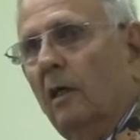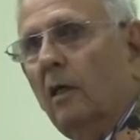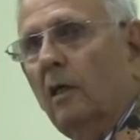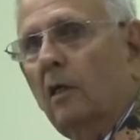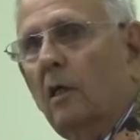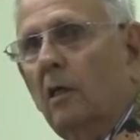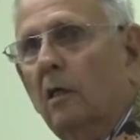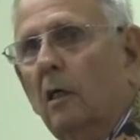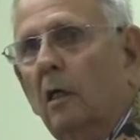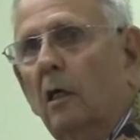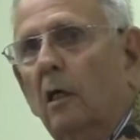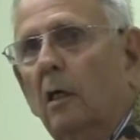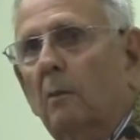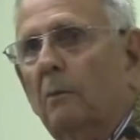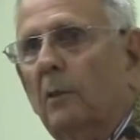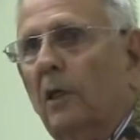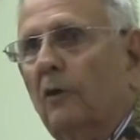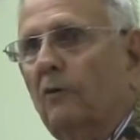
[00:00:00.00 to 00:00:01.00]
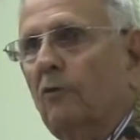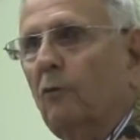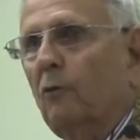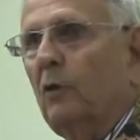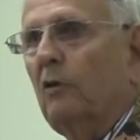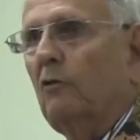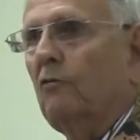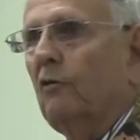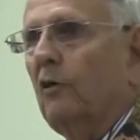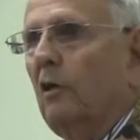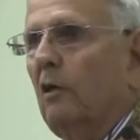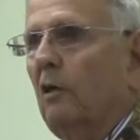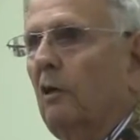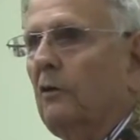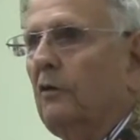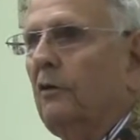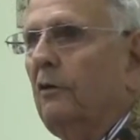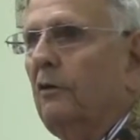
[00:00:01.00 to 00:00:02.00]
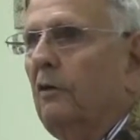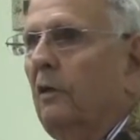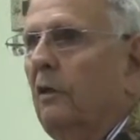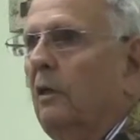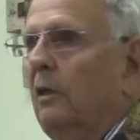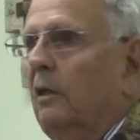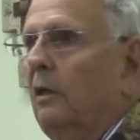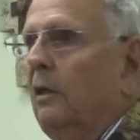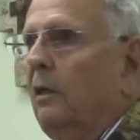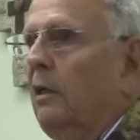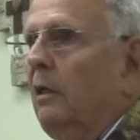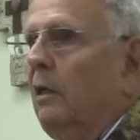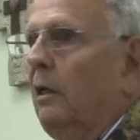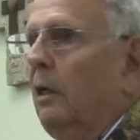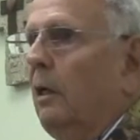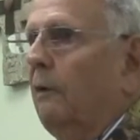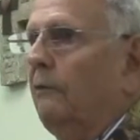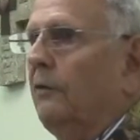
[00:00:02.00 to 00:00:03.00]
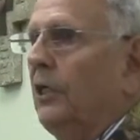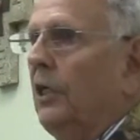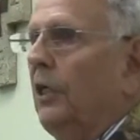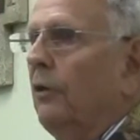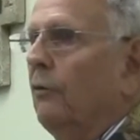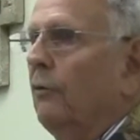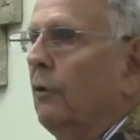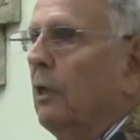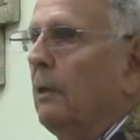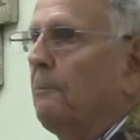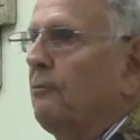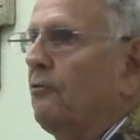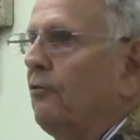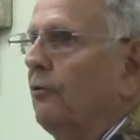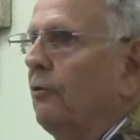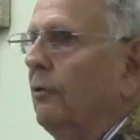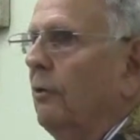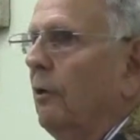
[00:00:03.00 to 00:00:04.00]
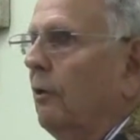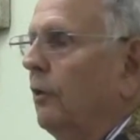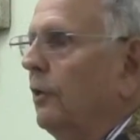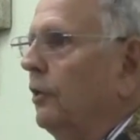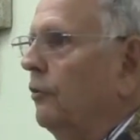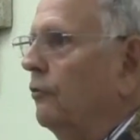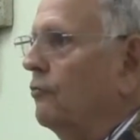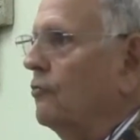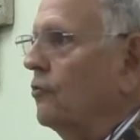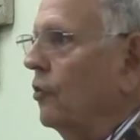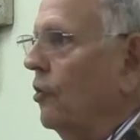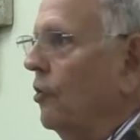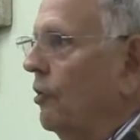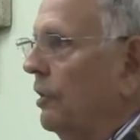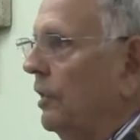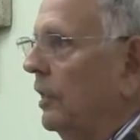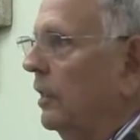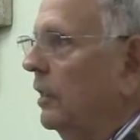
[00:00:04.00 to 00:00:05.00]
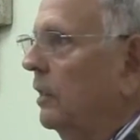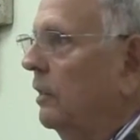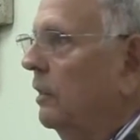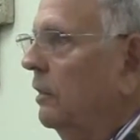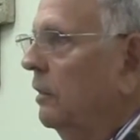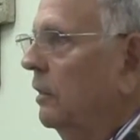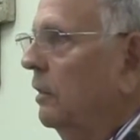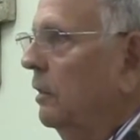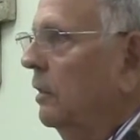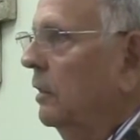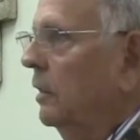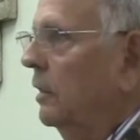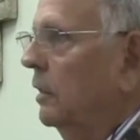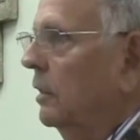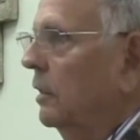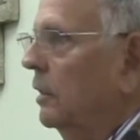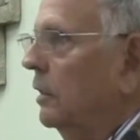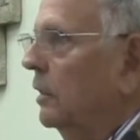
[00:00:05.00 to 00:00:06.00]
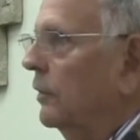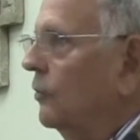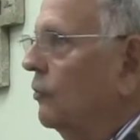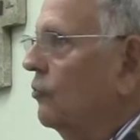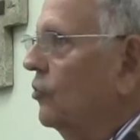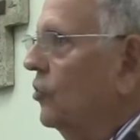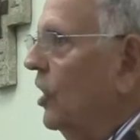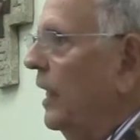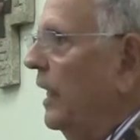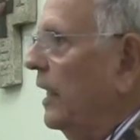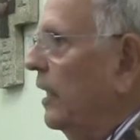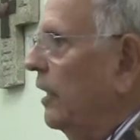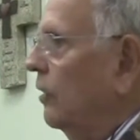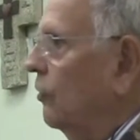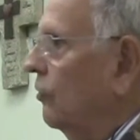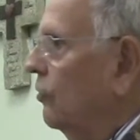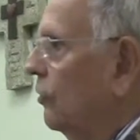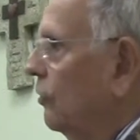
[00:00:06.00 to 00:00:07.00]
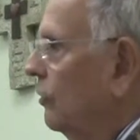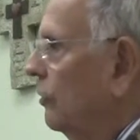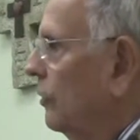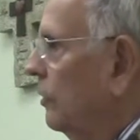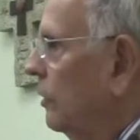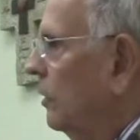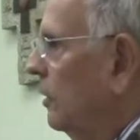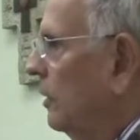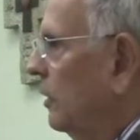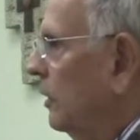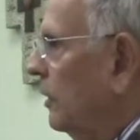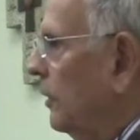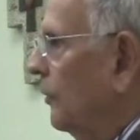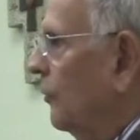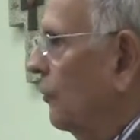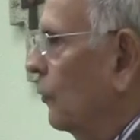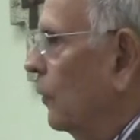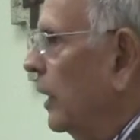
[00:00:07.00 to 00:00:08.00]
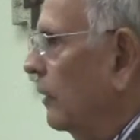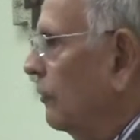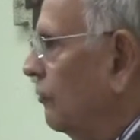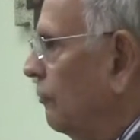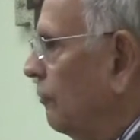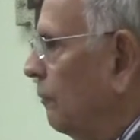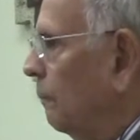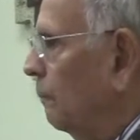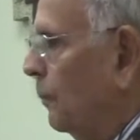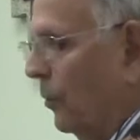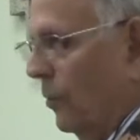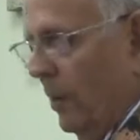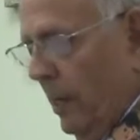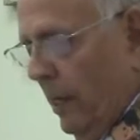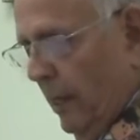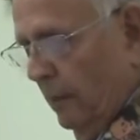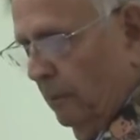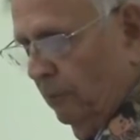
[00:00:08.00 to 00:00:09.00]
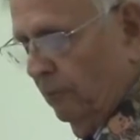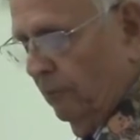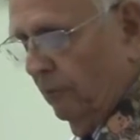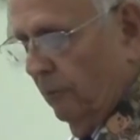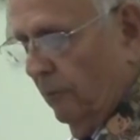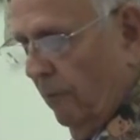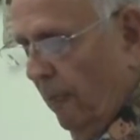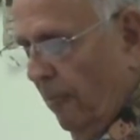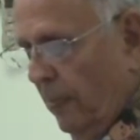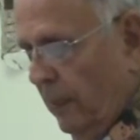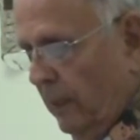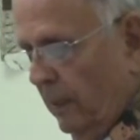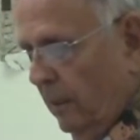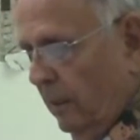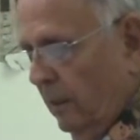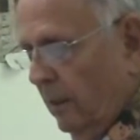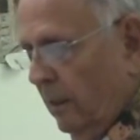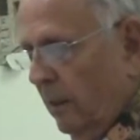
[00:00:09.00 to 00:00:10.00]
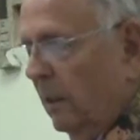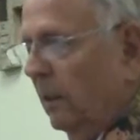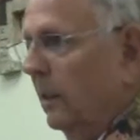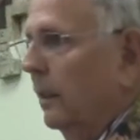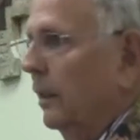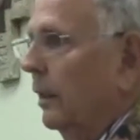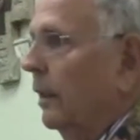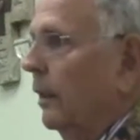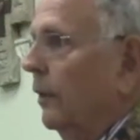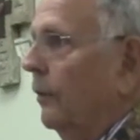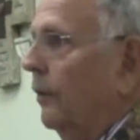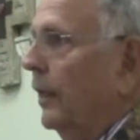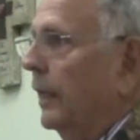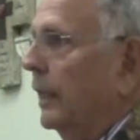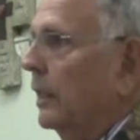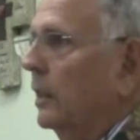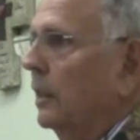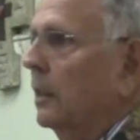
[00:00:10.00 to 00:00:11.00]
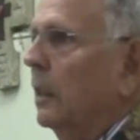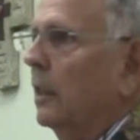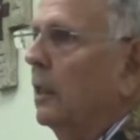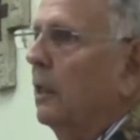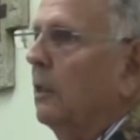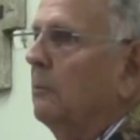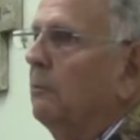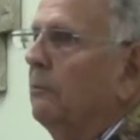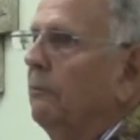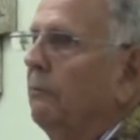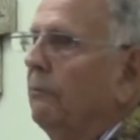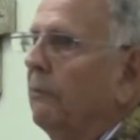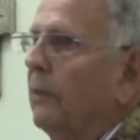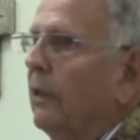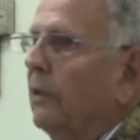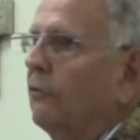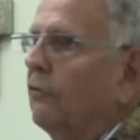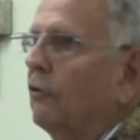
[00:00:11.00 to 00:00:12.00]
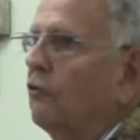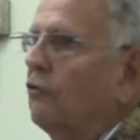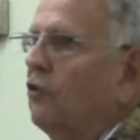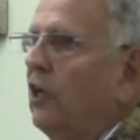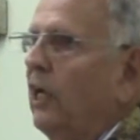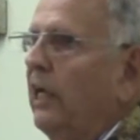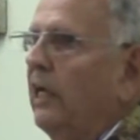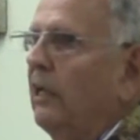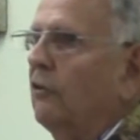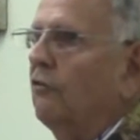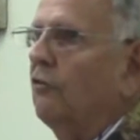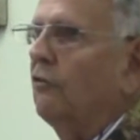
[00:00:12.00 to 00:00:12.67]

come as a result of an interruption on his journey, a change in direction perhaps. They come as a chance